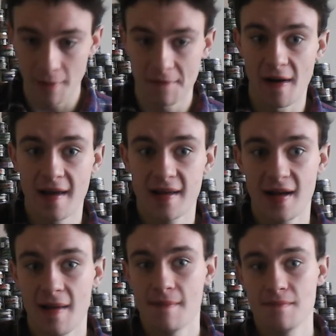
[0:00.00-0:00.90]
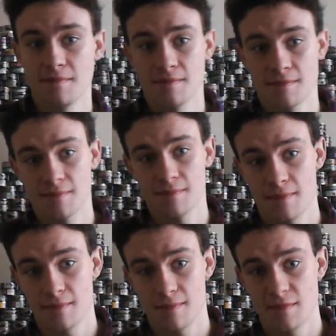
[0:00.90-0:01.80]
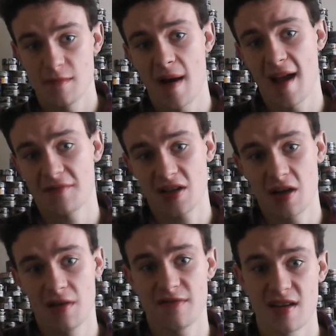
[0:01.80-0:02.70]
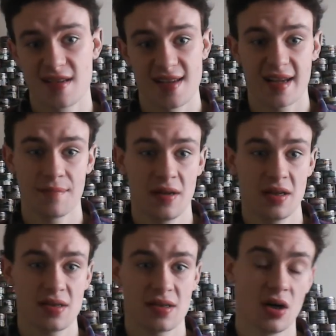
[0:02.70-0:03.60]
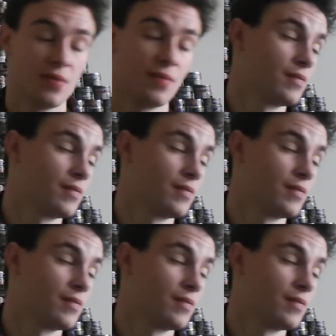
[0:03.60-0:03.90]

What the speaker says: with fine cut, you might have to go in for a second pinch, so